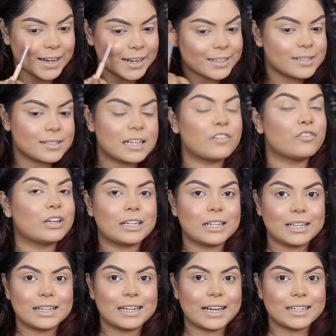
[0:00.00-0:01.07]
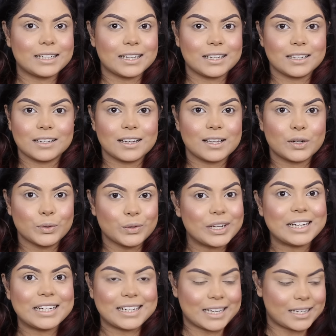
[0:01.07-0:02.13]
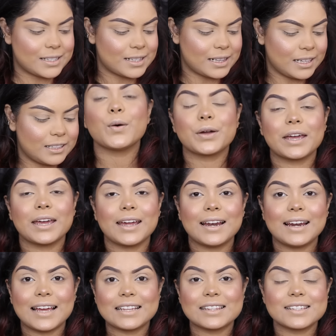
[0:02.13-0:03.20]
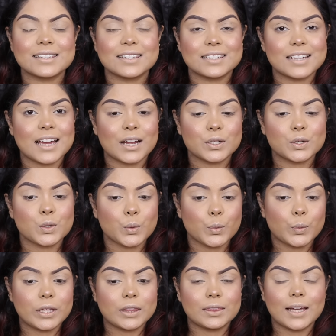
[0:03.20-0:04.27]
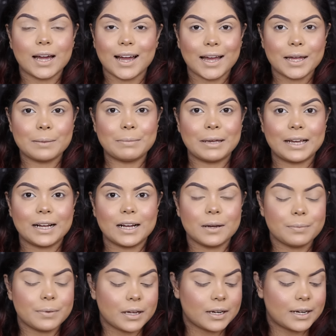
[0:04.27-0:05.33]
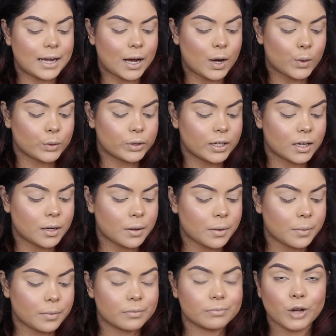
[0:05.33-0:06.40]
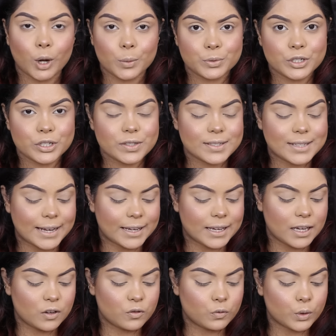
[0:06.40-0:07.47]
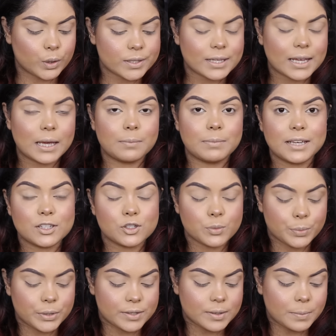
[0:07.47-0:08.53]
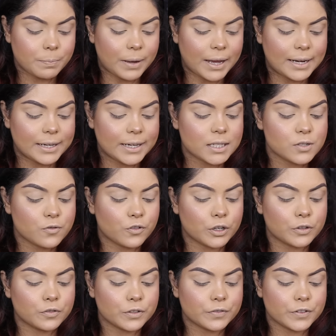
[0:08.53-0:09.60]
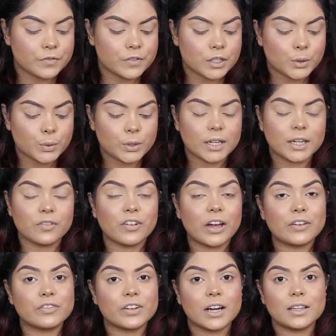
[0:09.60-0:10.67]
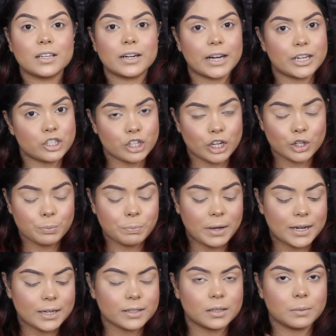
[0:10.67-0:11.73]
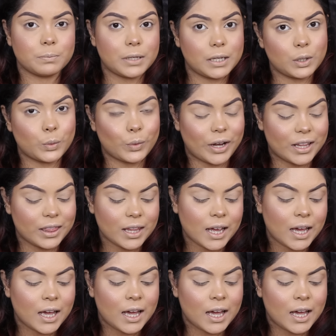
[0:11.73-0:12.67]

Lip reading: It is definitely gliding really nicely. Okay, let's start with the eye makeup. Now the options I gave was ABH Prism palette, Forever 5235 color eyeshadow palette, the bigger one,